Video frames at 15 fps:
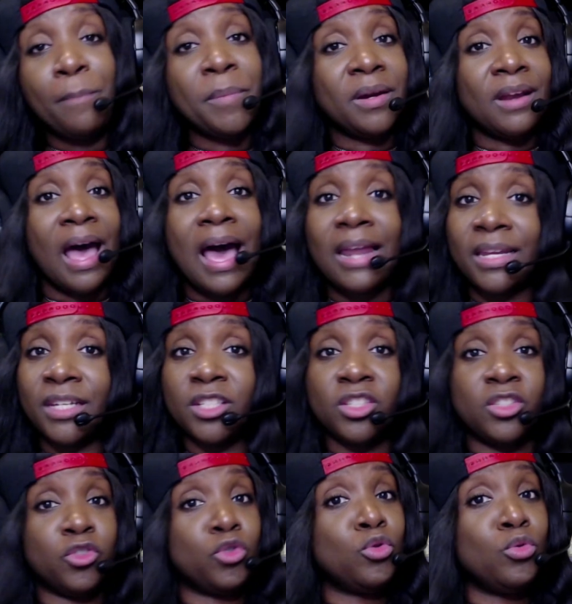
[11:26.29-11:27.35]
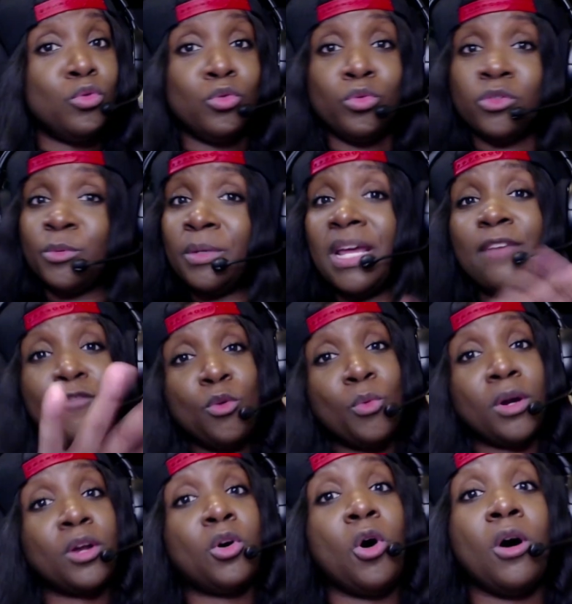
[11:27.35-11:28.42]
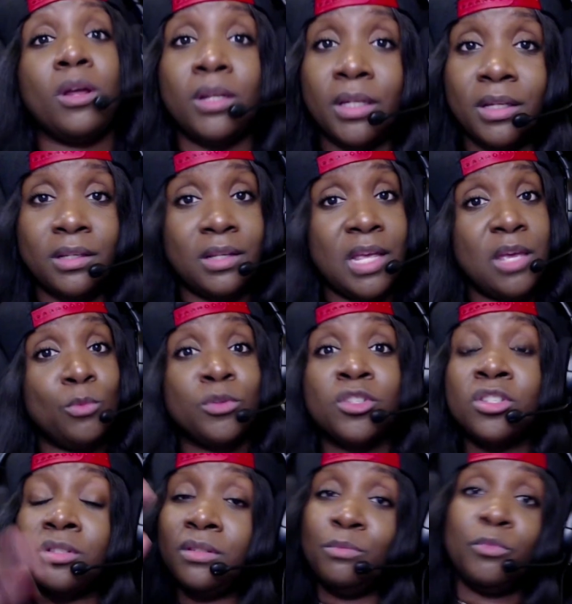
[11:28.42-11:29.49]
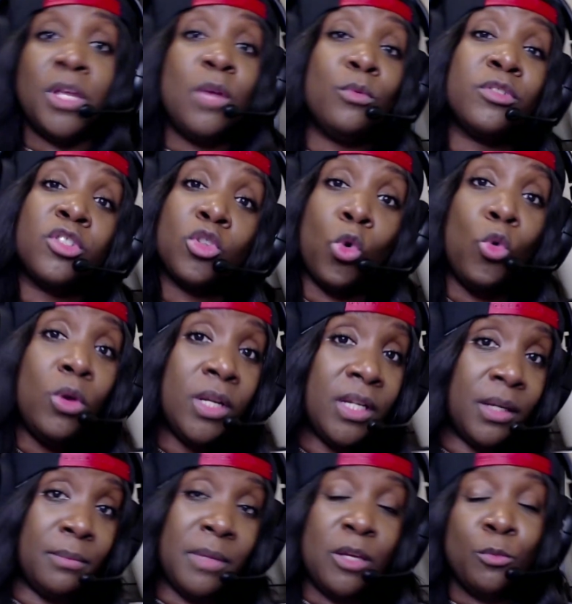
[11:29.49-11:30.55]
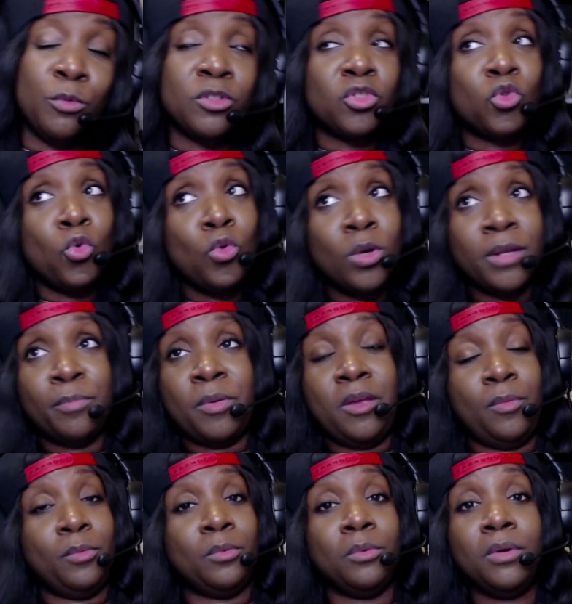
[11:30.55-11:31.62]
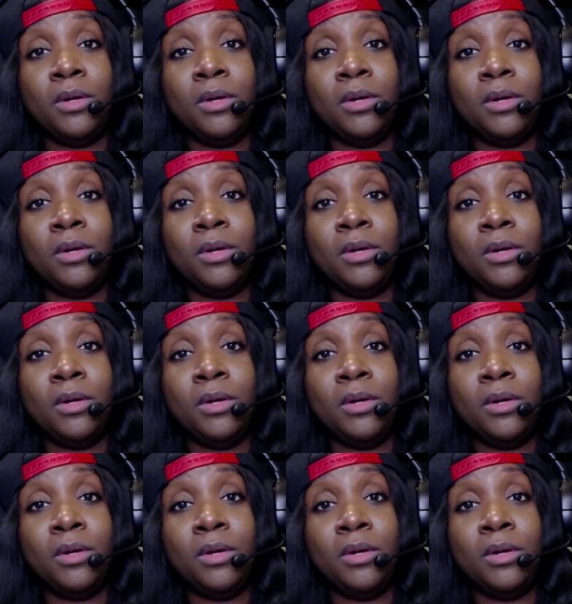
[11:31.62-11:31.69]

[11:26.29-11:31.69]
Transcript: knowledge, jewels, whatever you want to call it. He was schooling them. He was schooling people.